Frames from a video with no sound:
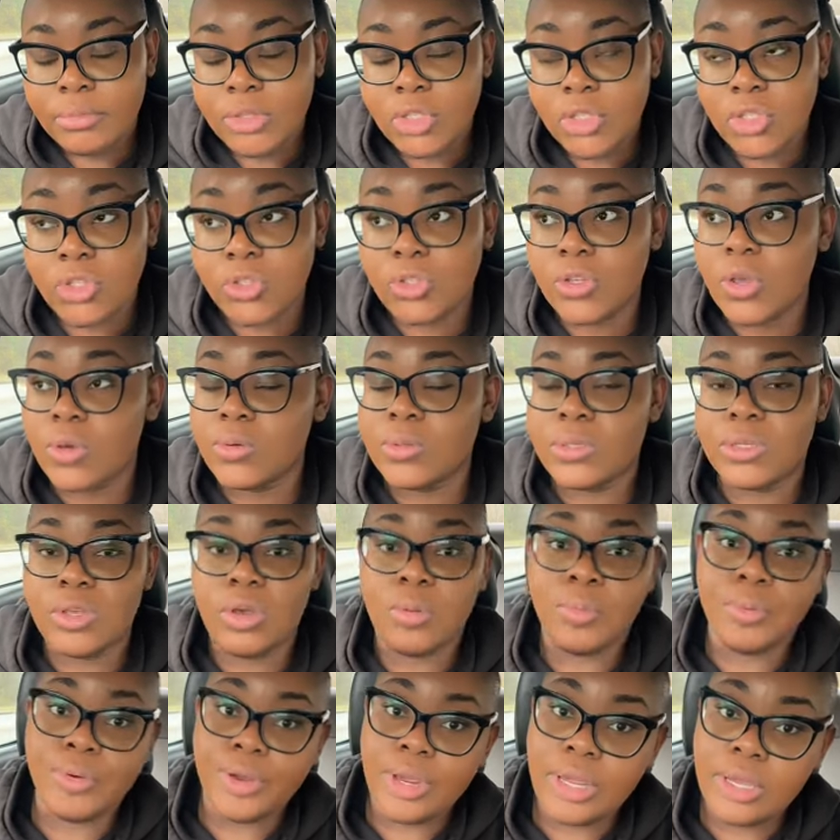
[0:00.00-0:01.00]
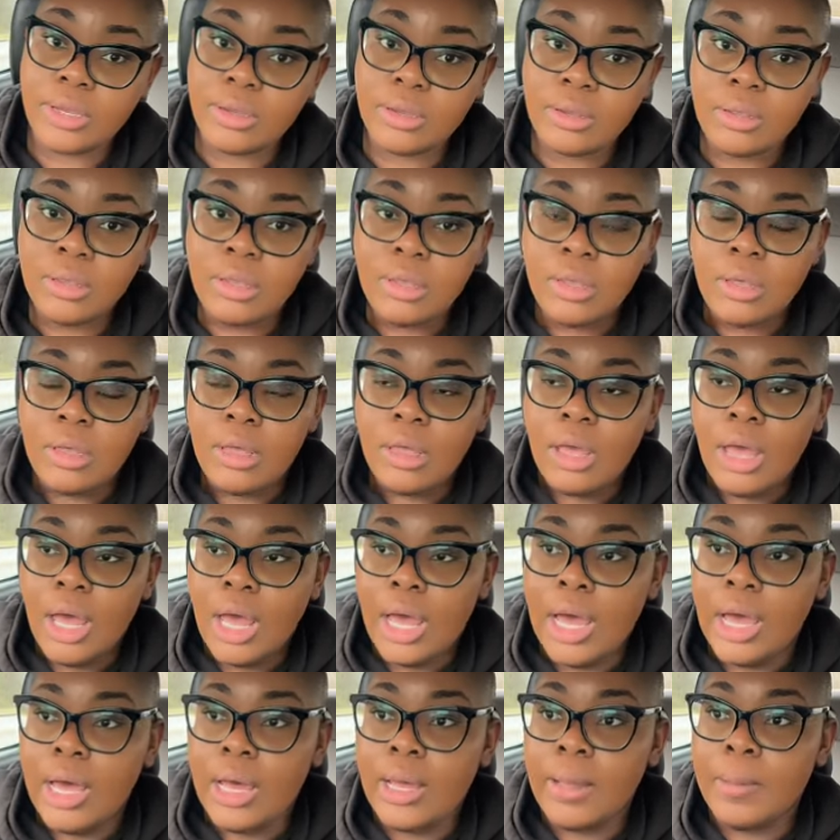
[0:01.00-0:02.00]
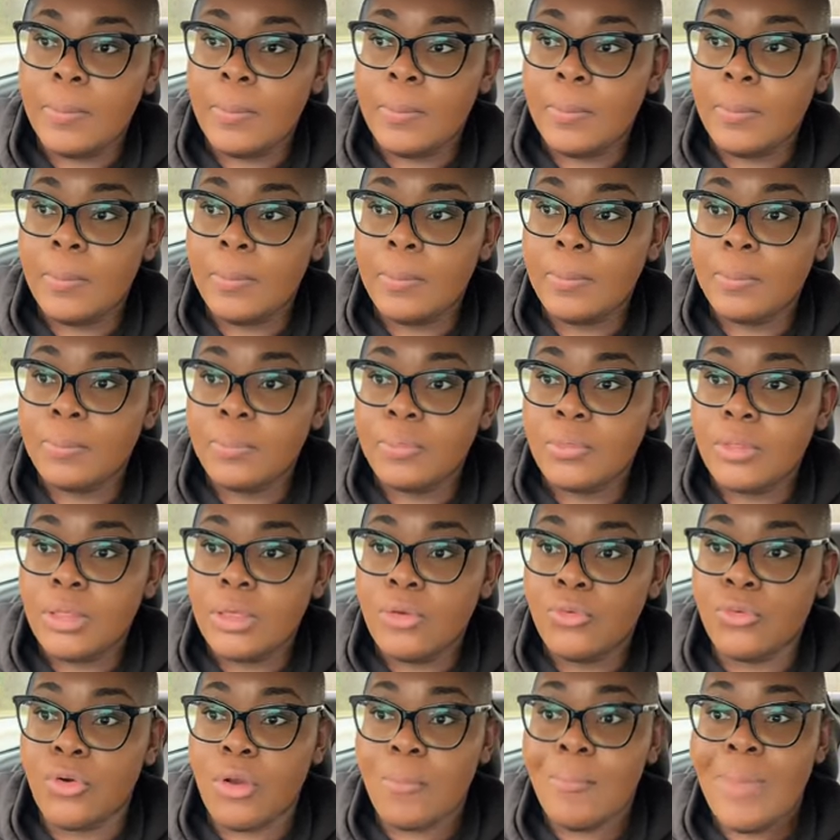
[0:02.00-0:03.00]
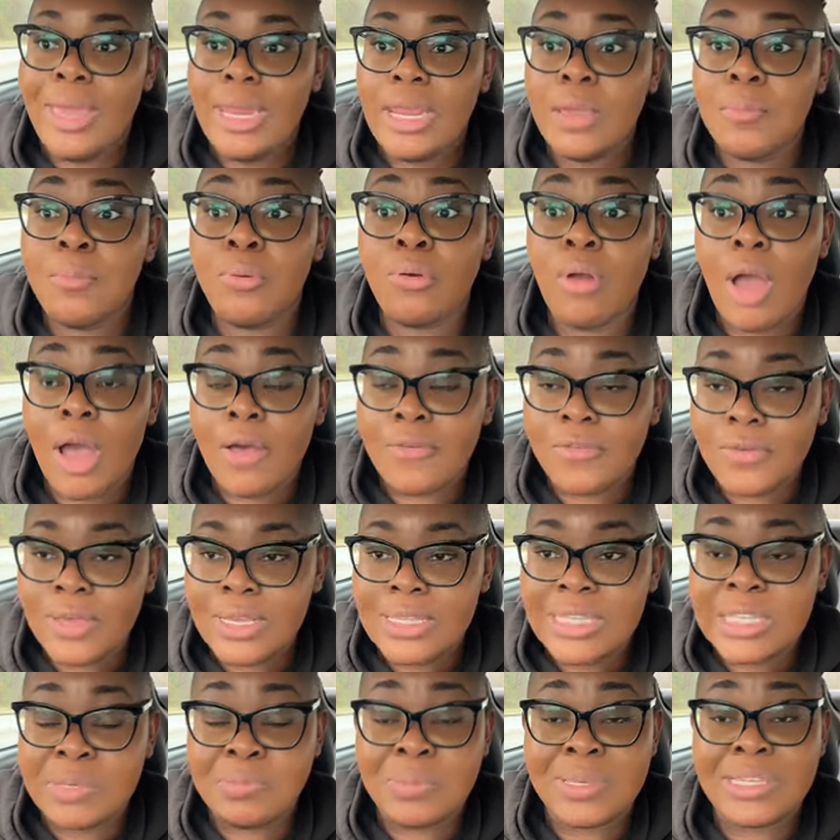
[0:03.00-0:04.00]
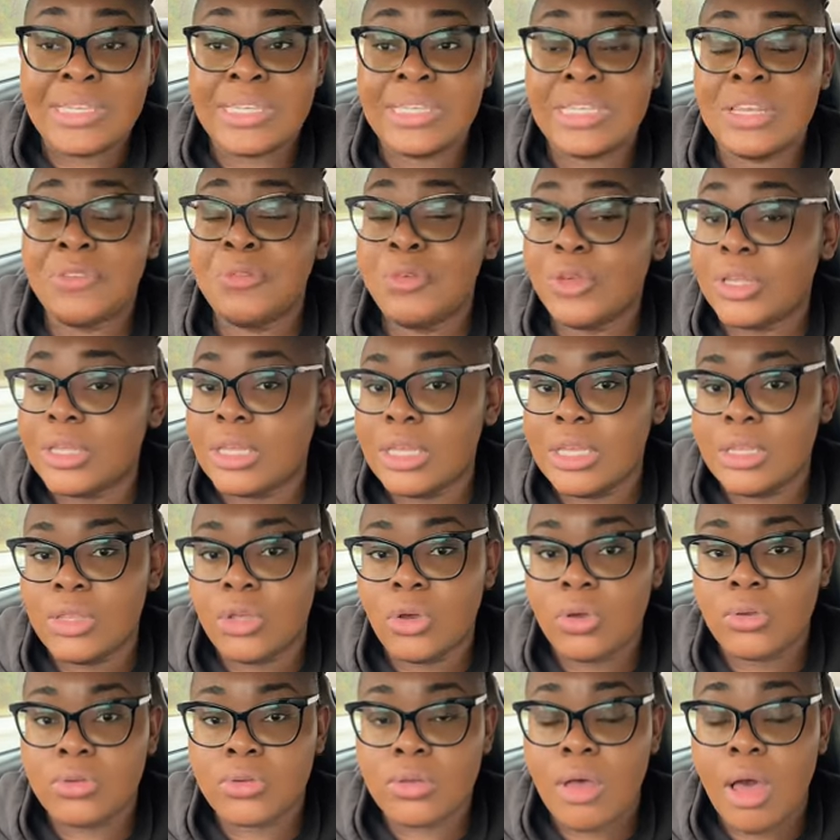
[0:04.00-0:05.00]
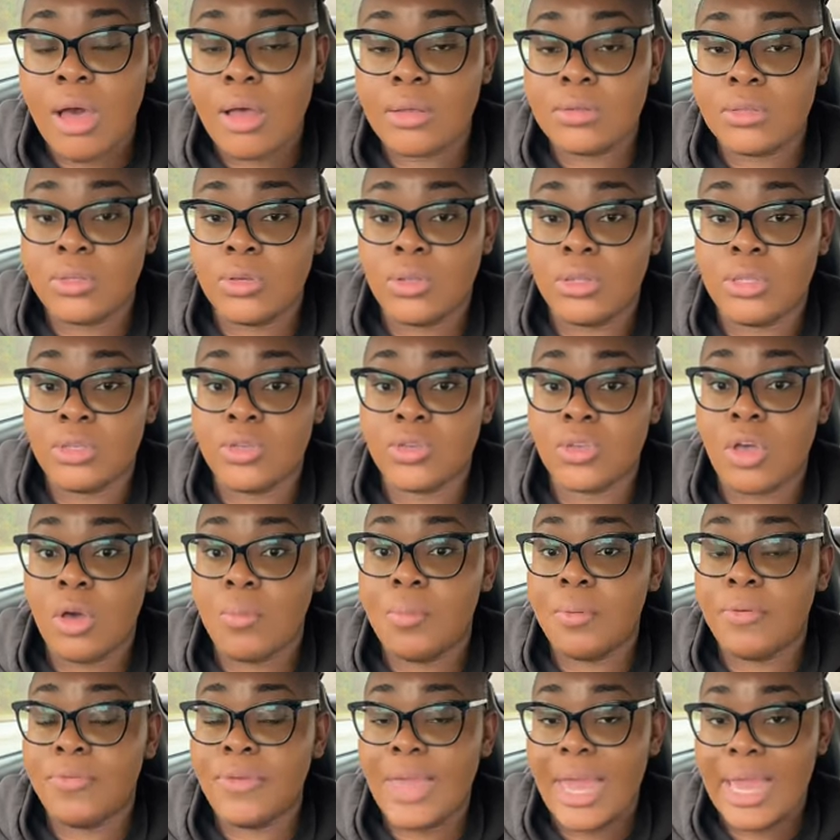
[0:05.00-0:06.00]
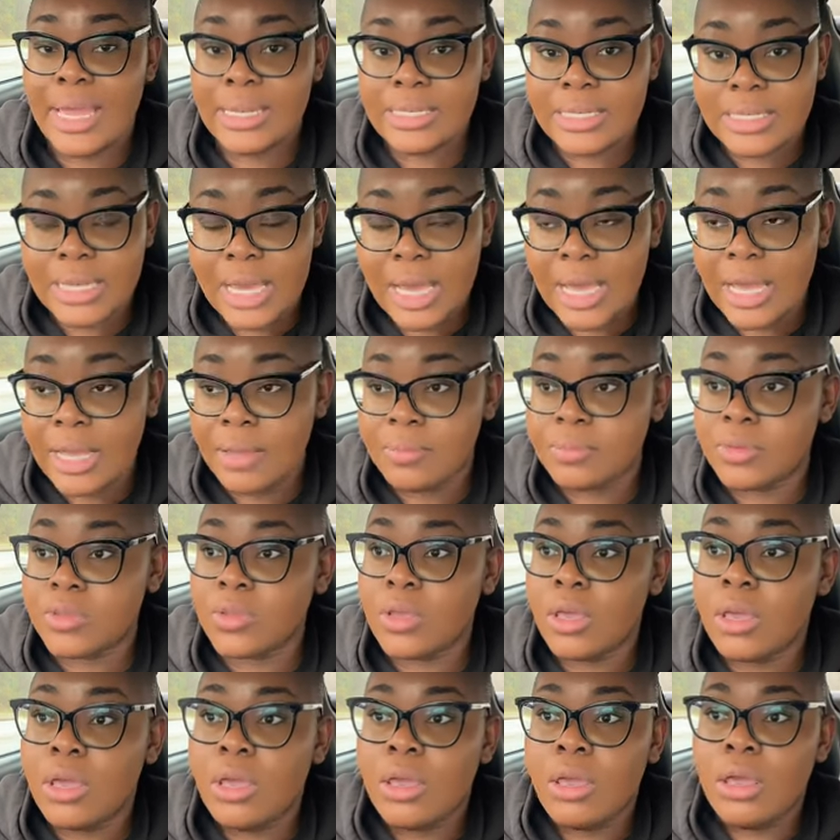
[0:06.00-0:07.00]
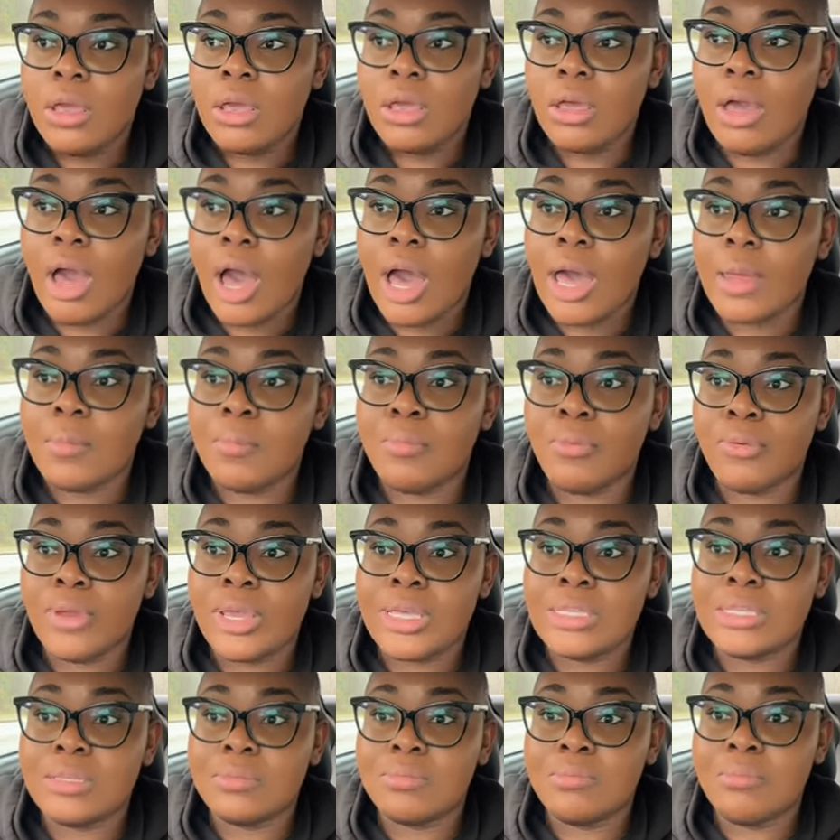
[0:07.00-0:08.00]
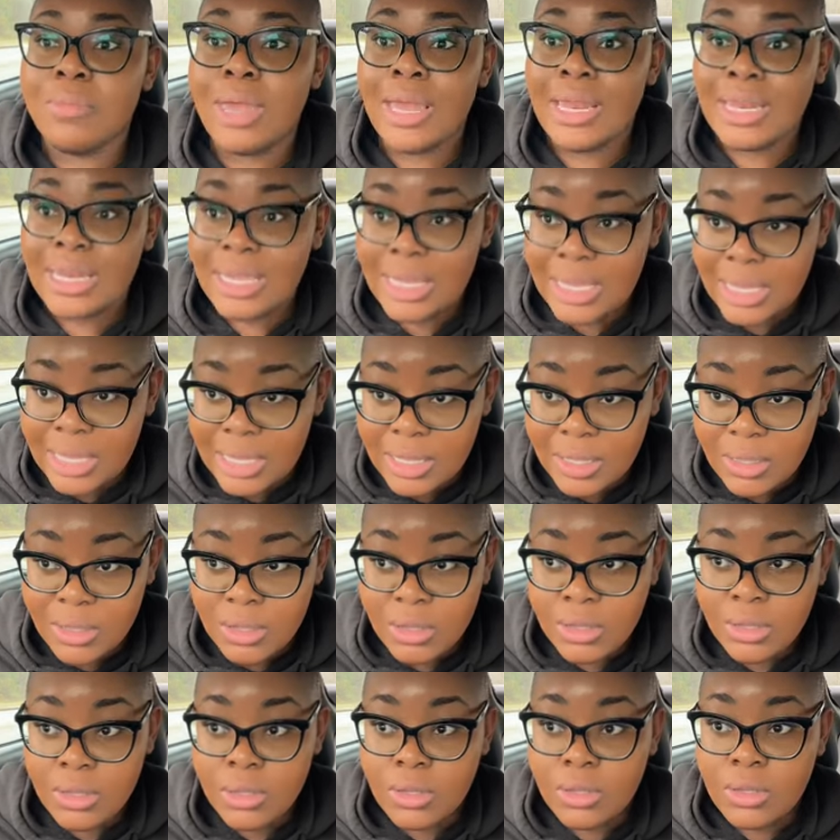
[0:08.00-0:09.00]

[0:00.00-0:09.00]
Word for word: So sobering. Um... For many prophets, specifically those called to the scope of end times, God brings many,